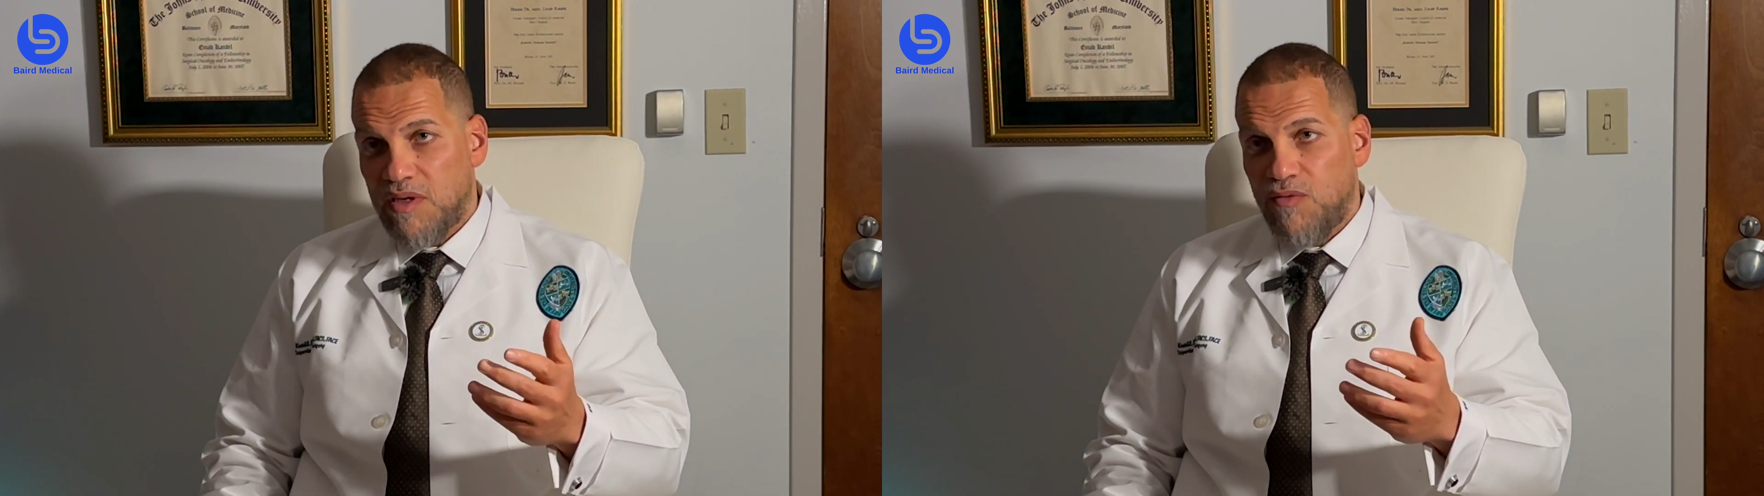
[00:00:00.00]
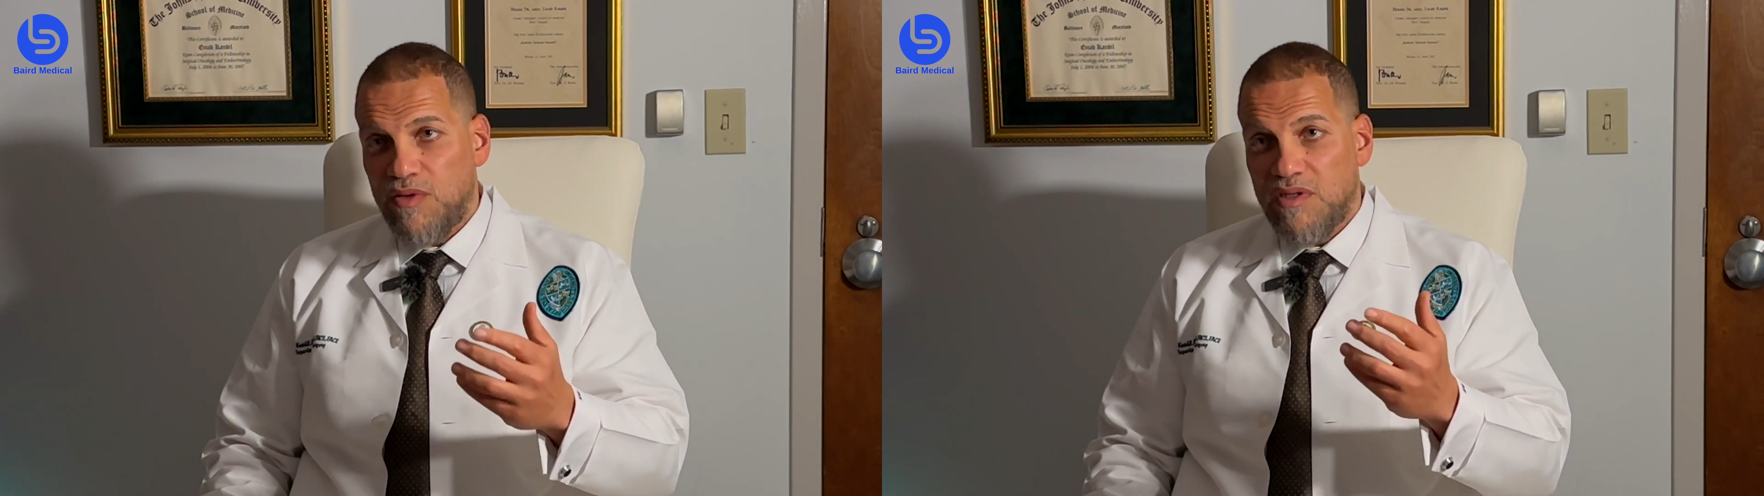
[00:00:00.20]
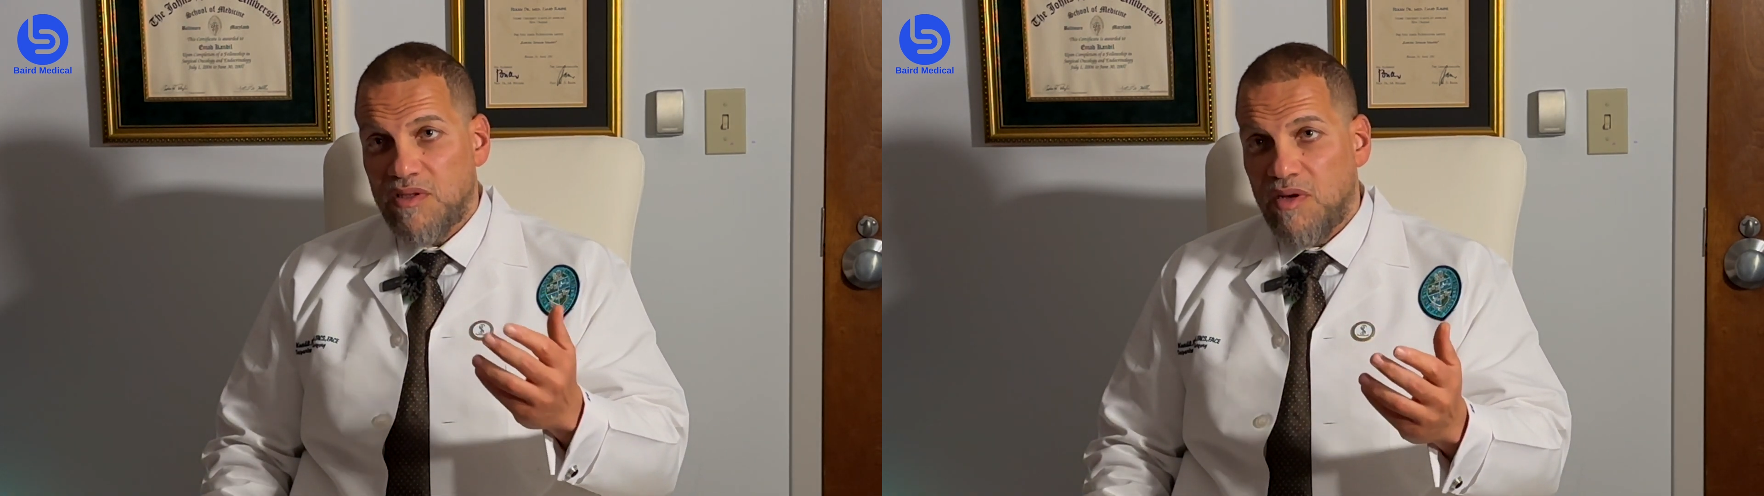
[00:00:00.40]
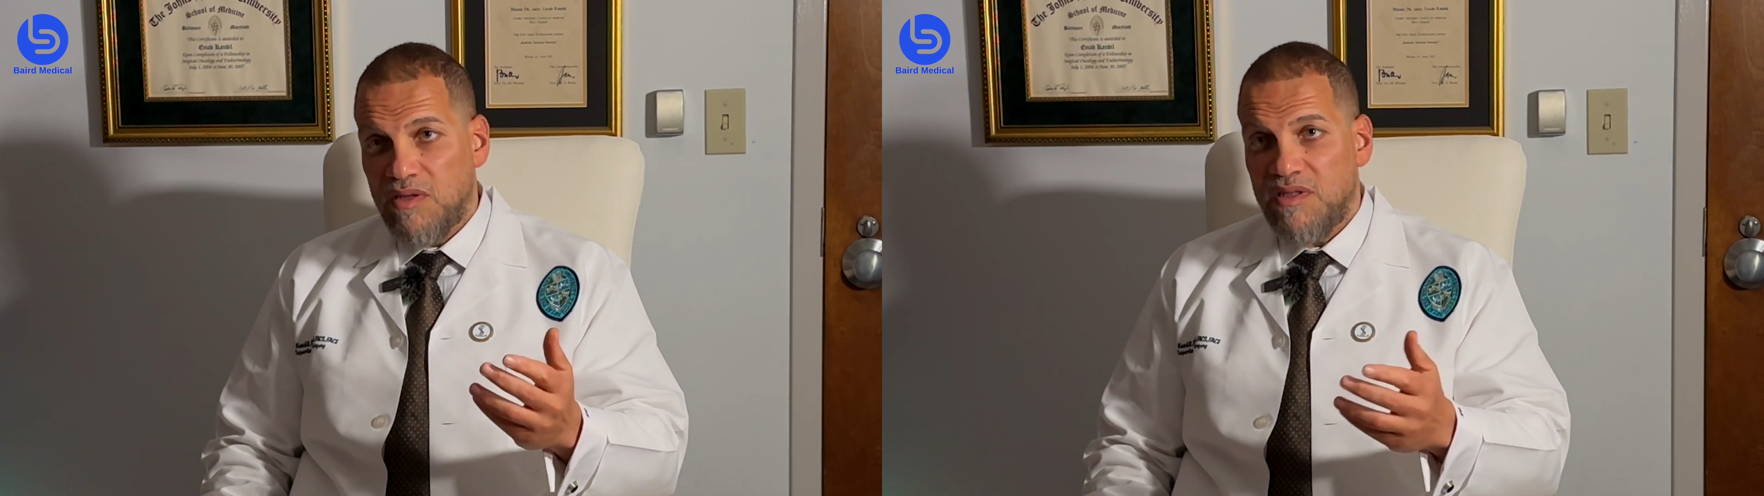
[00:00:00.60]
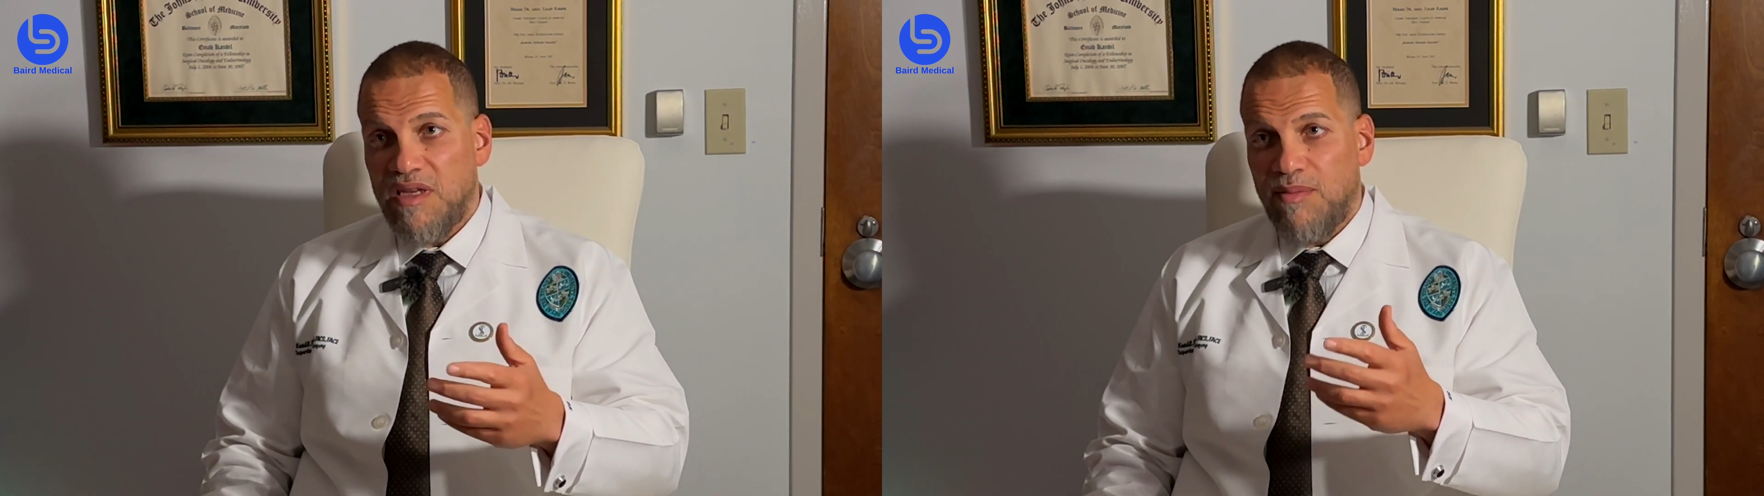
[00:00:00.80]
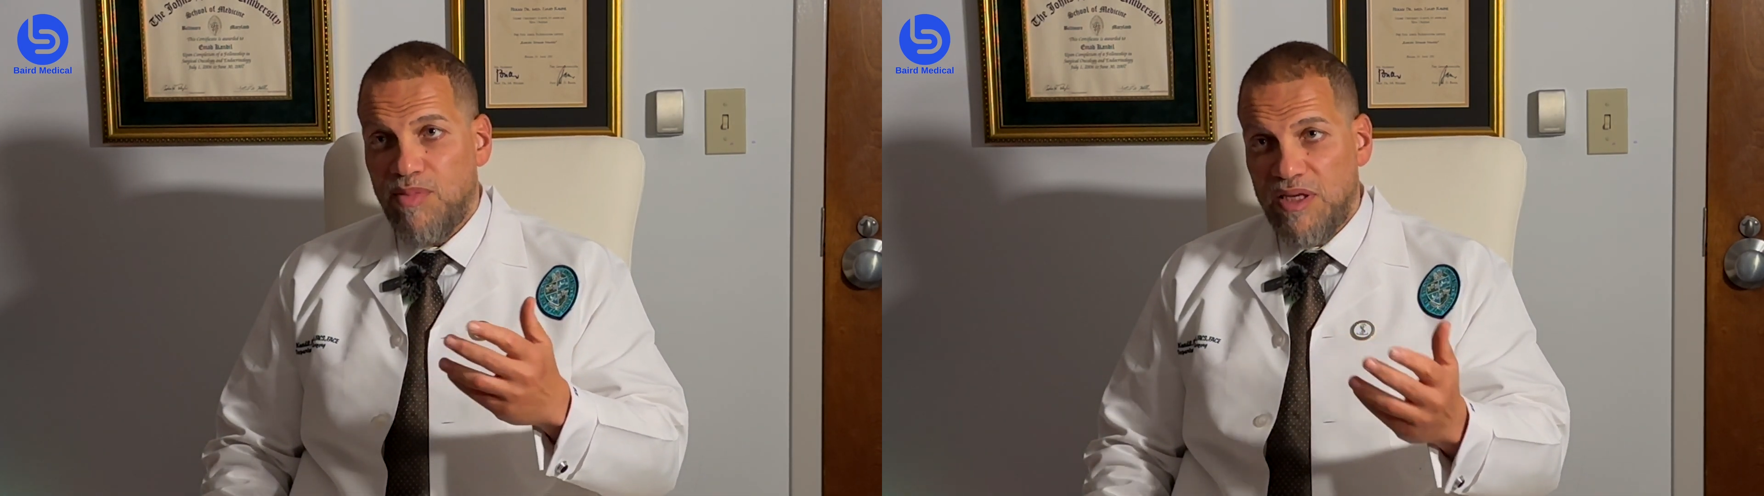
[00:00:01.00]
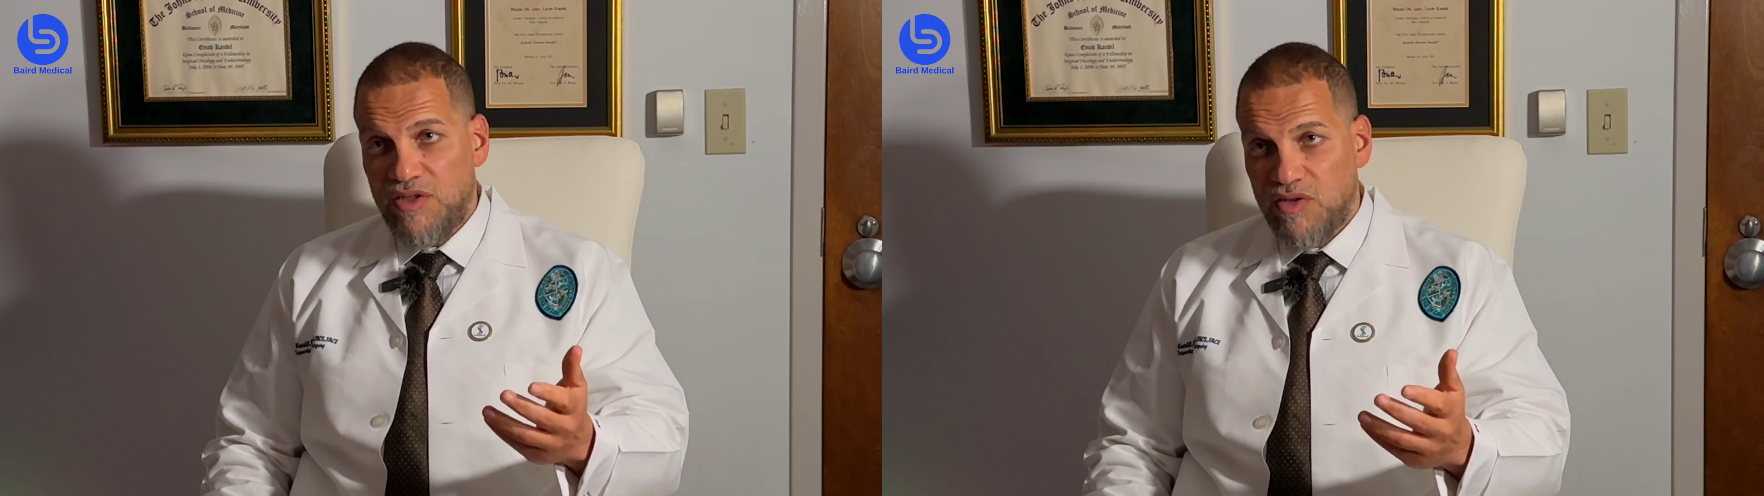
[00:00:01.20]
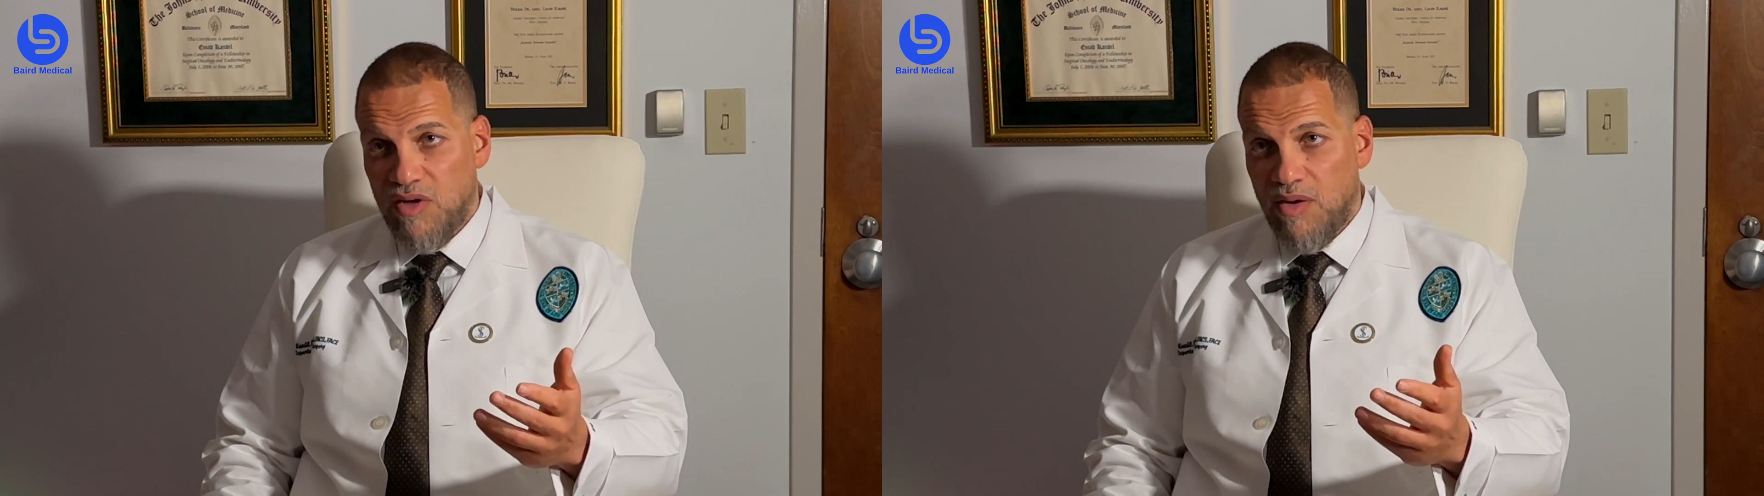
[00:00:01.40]
and we discussed the
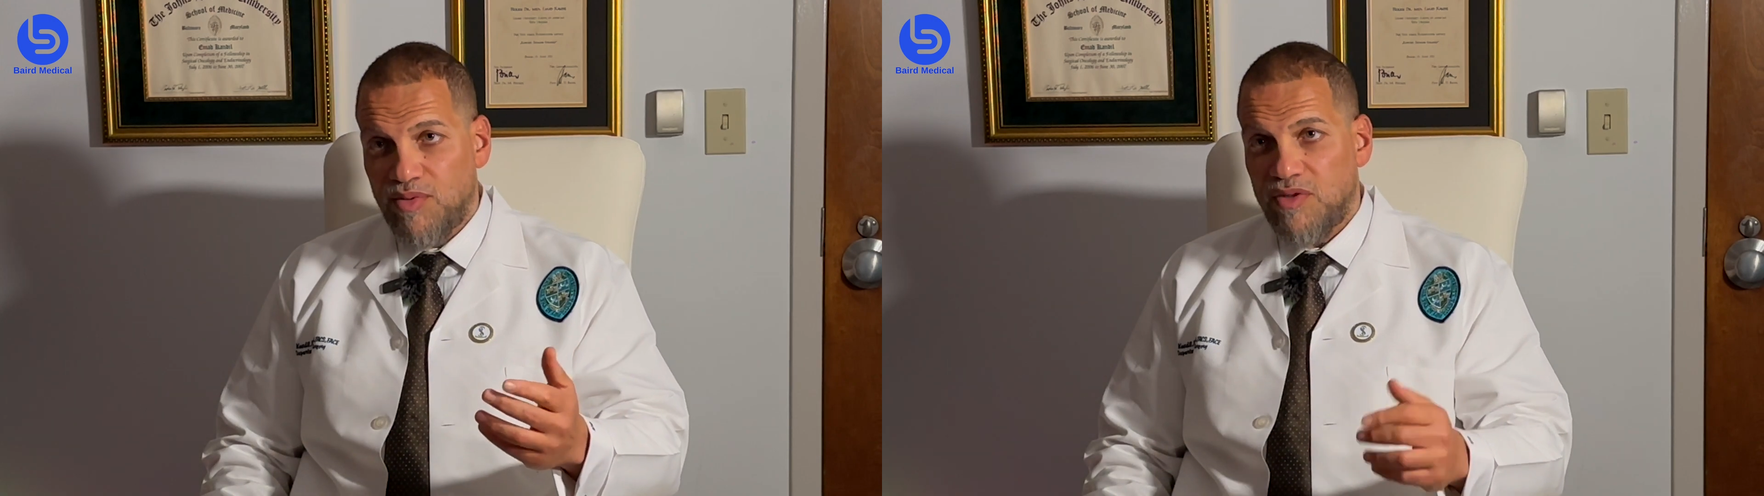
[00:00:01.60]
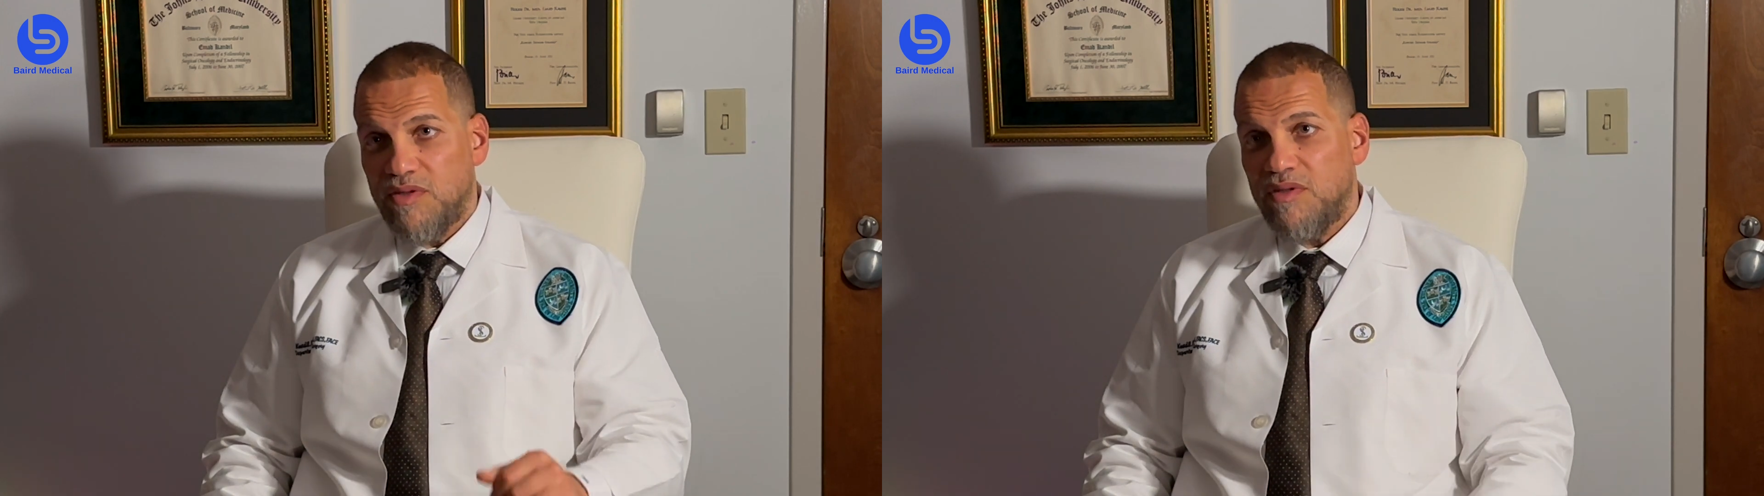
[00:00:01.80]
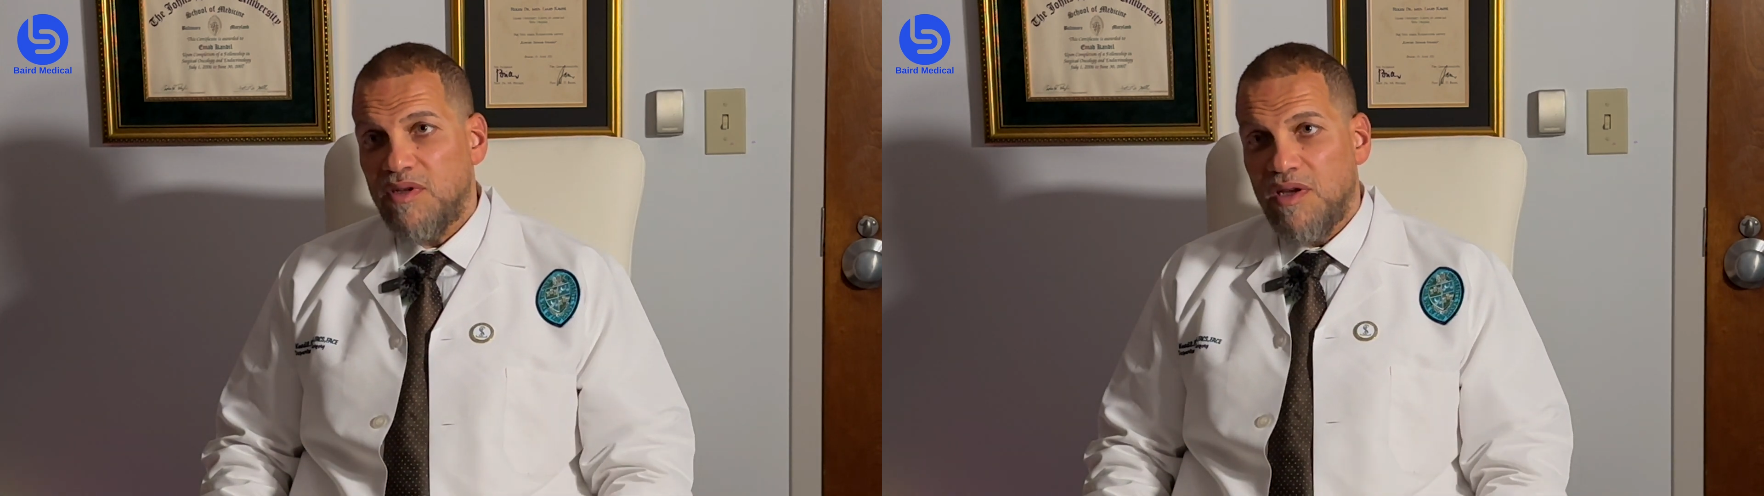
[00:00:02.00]
ablation option